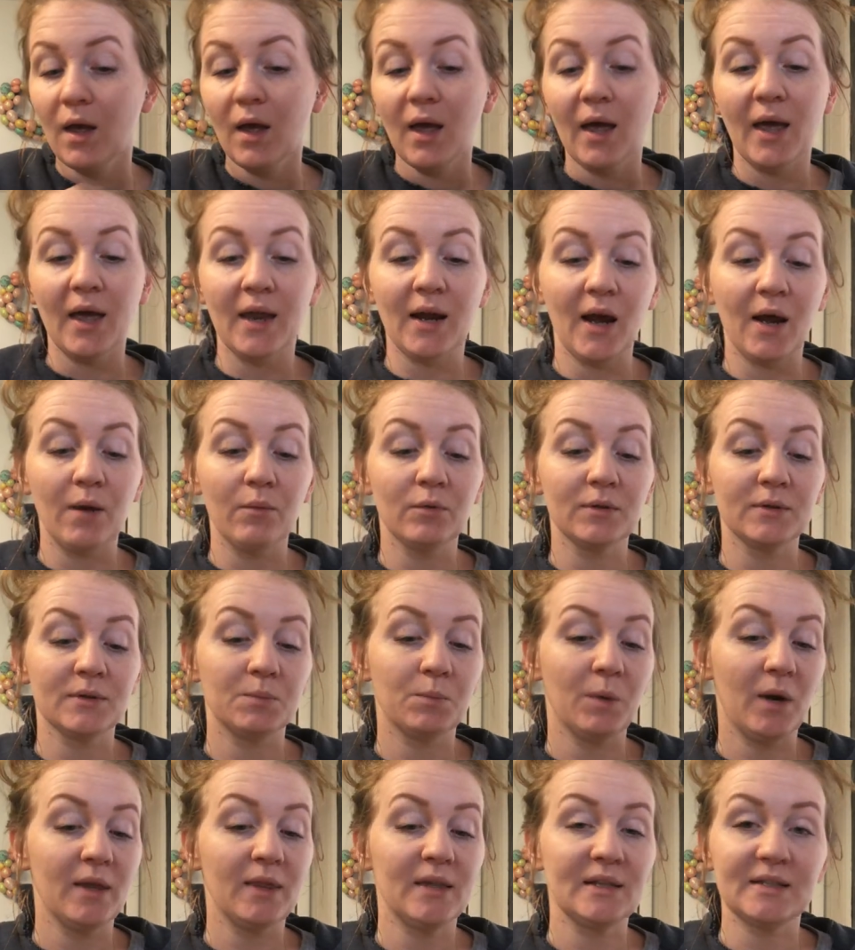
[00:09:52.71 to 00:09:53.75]
And I will
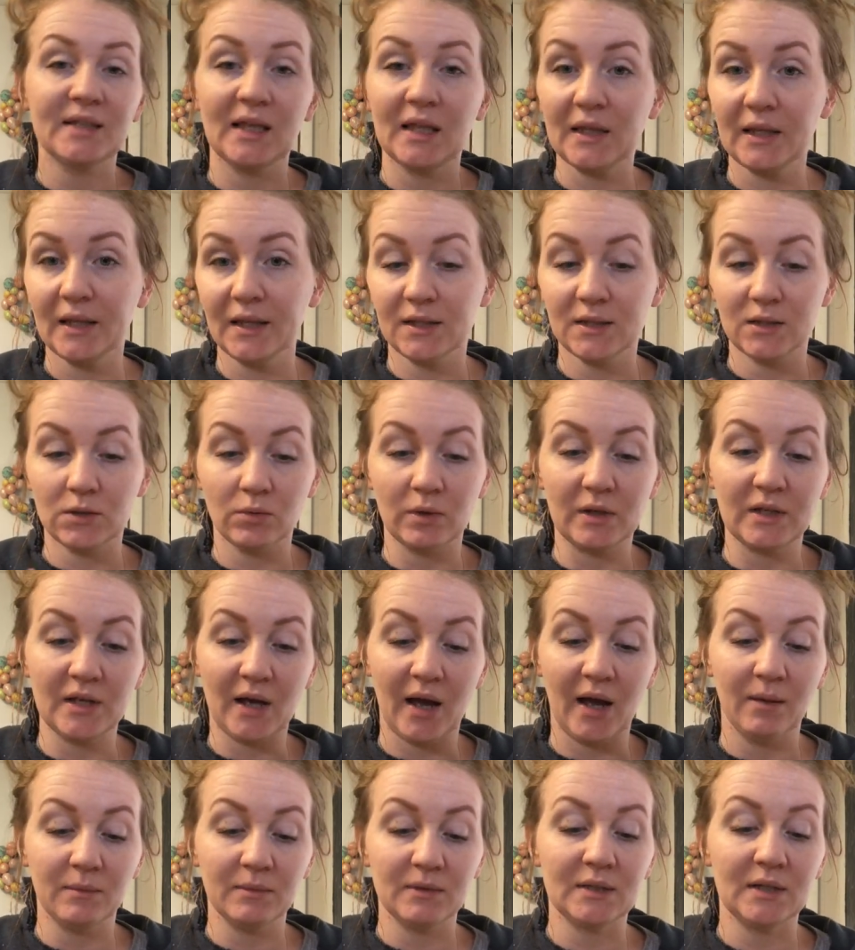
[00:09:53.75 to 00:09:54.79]
spray this at least 3
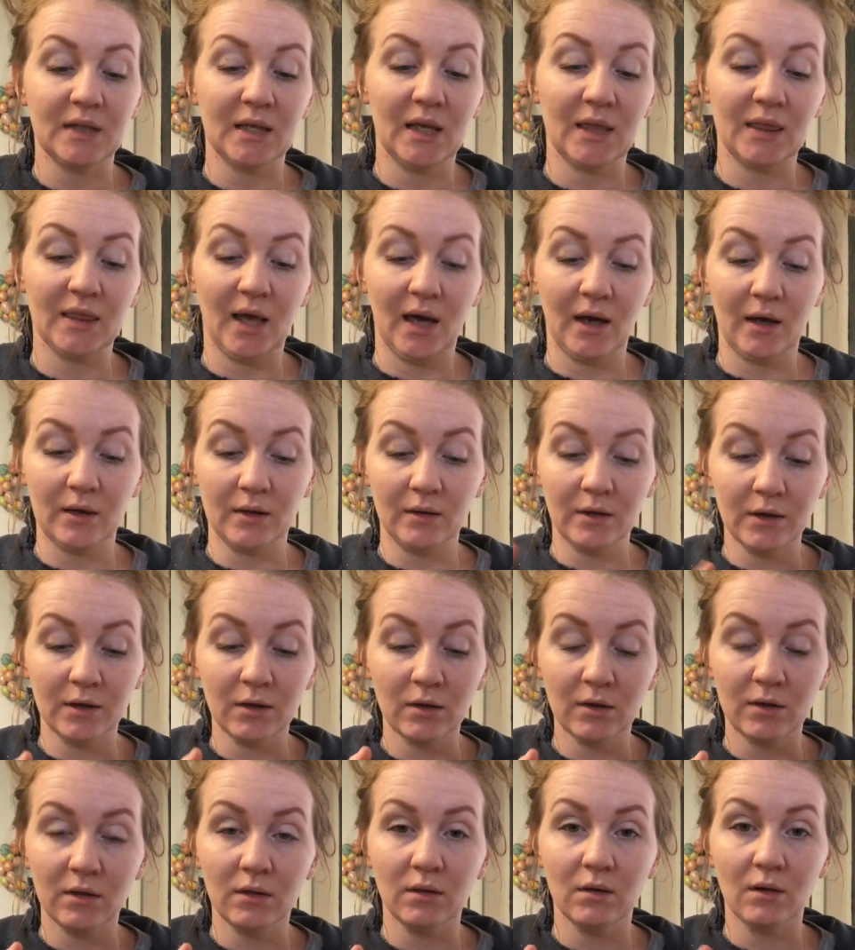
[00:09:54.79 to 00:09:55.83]
times to get that
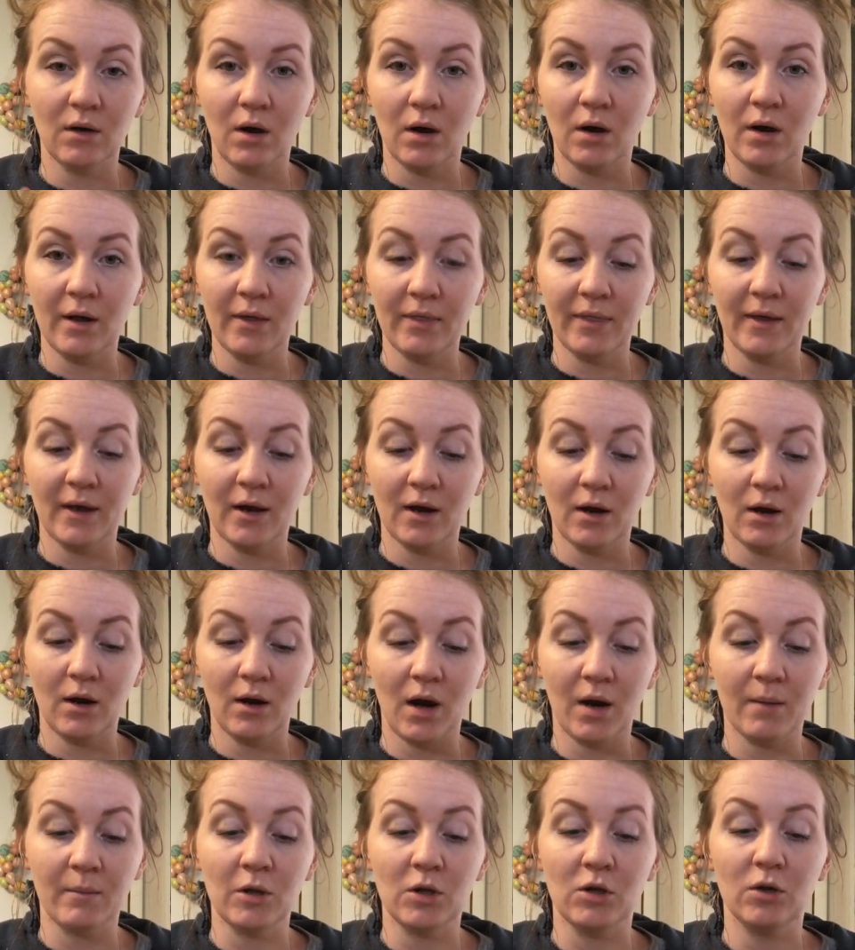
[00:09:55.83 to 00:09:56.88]
glitter on there.
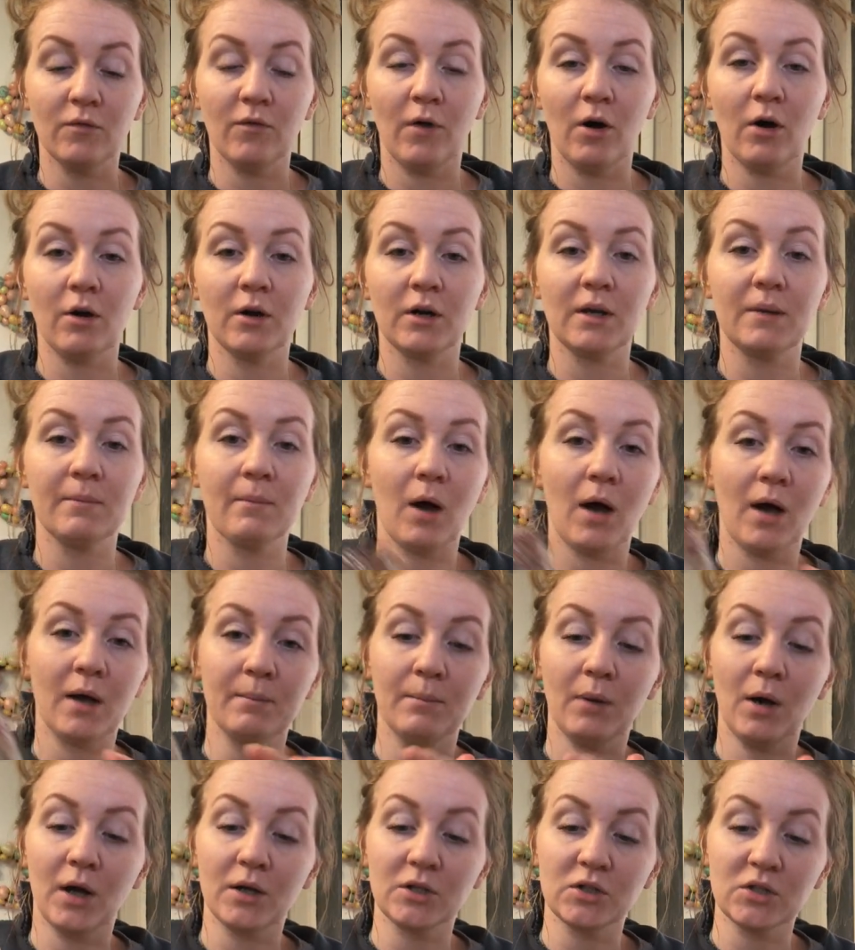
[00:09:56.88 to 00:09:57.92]
I mean, you've already Mod
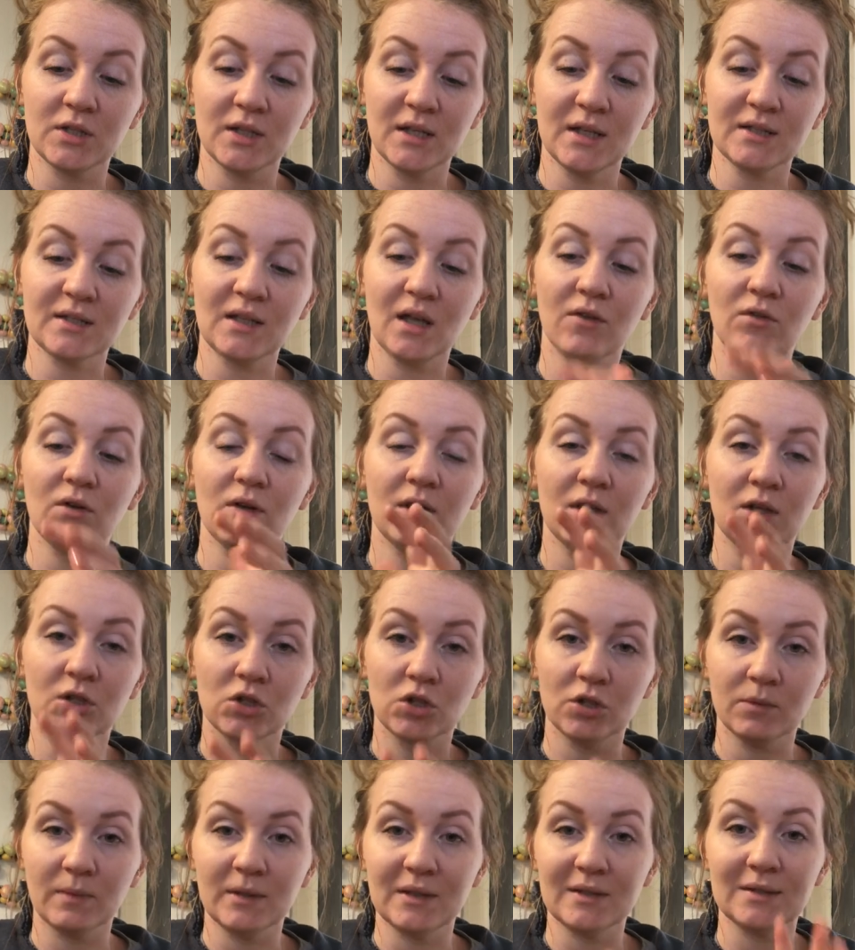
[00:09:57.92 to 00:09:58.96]
Podged this. Everything
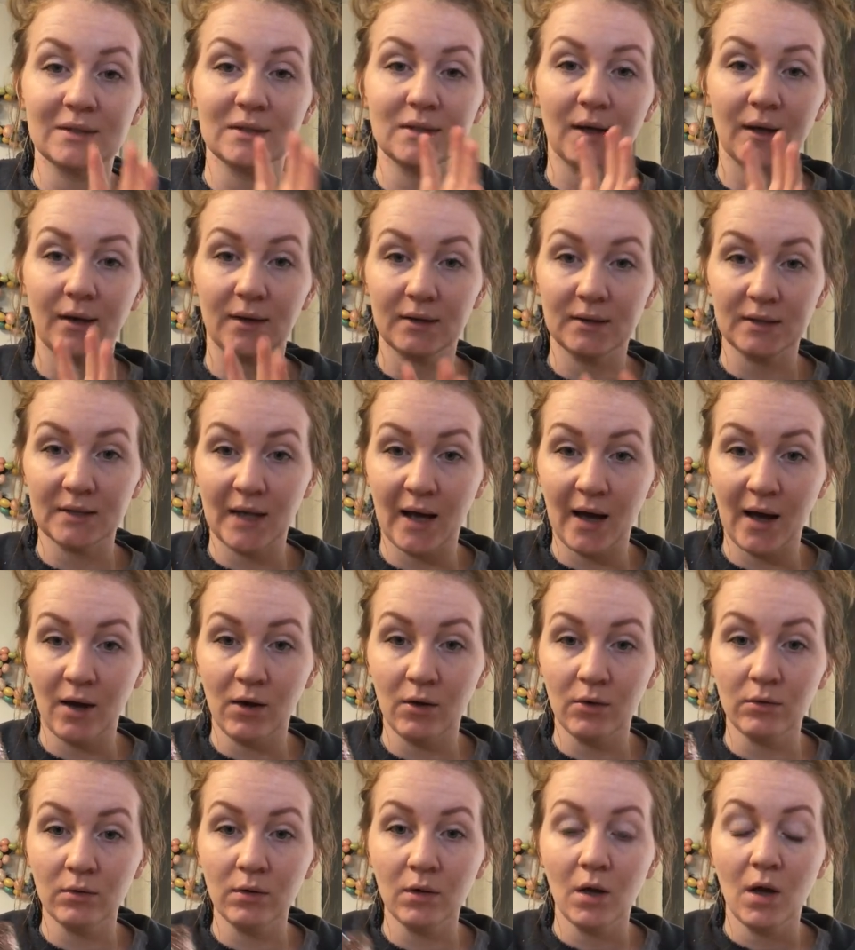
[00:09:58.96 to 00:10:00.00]
should be stuck
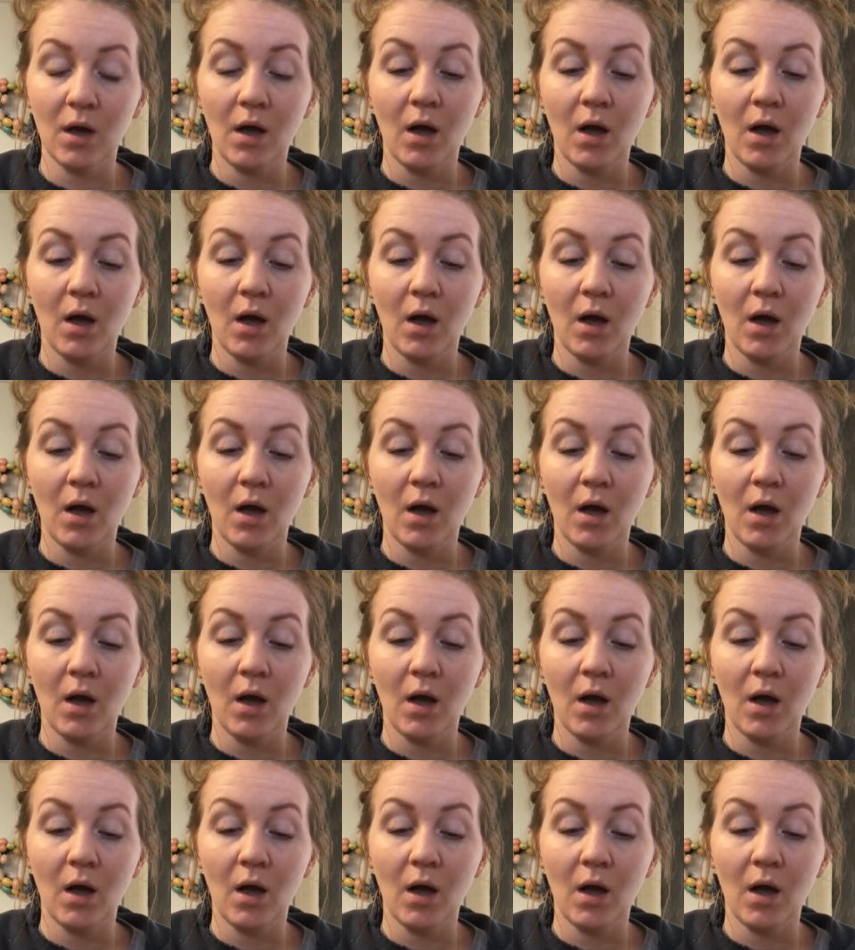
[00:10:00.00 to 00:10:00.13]
down.